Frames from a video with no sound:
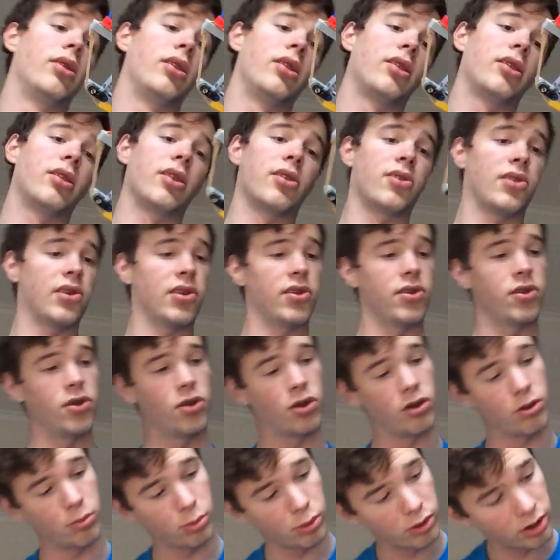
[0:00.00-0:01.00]
it does its
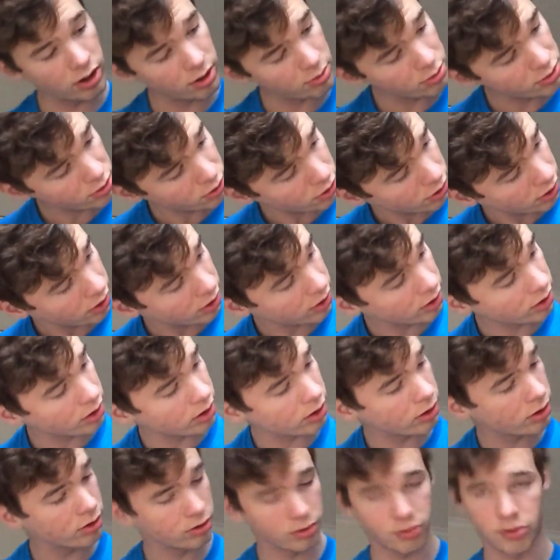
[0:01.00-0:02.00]
job, keeps your hand
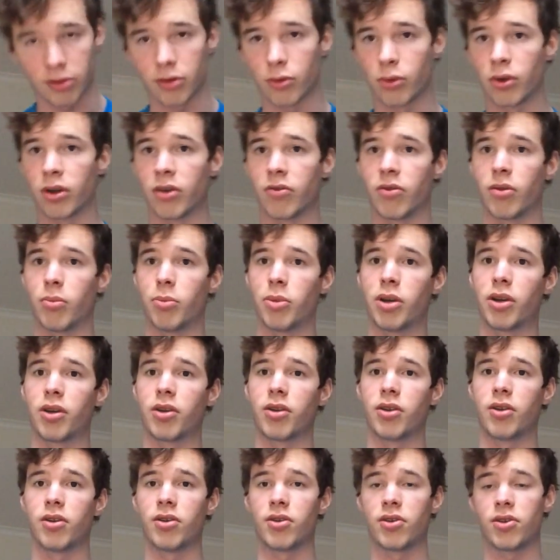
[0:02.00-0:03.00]
out of the way of the
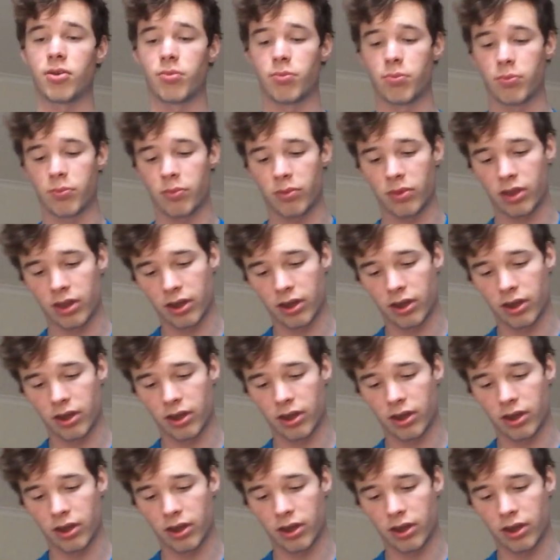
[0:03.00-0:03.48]
mechanism,